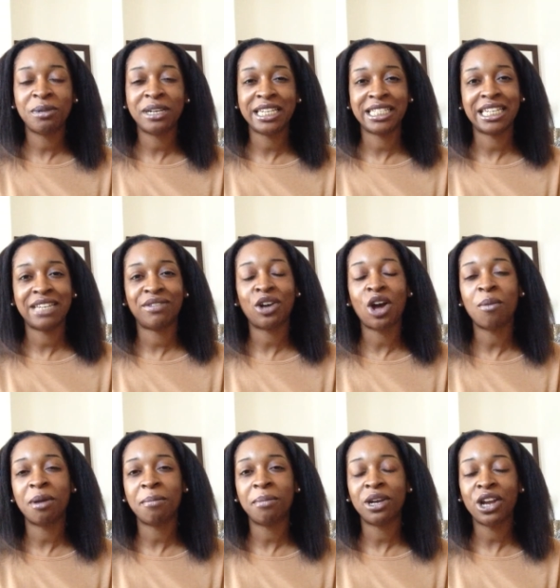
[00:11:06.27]
Please leave a
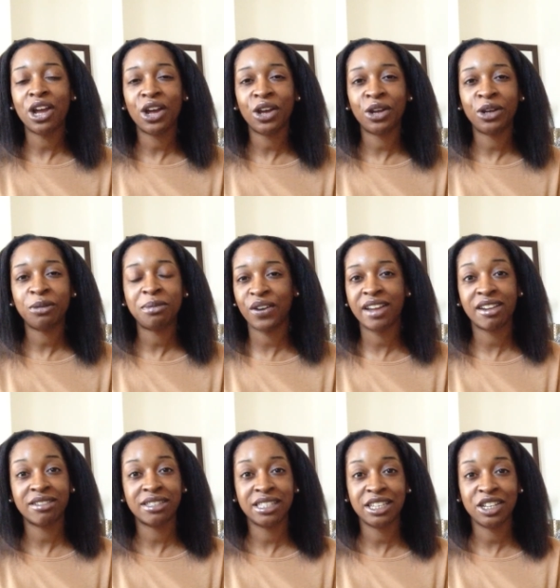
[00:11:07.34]
comment below, and
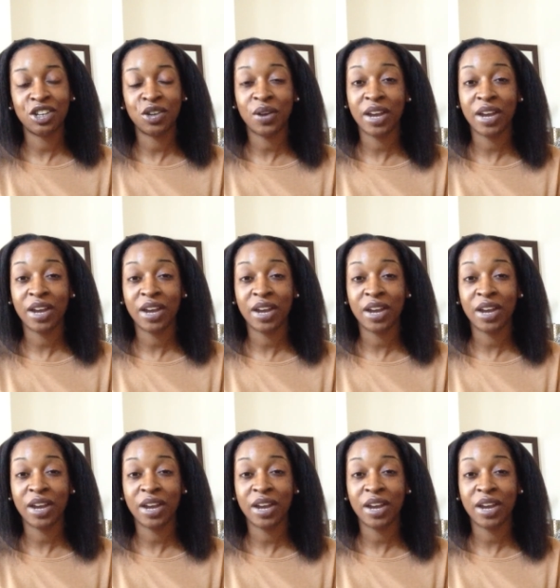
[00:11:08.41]
I'll see you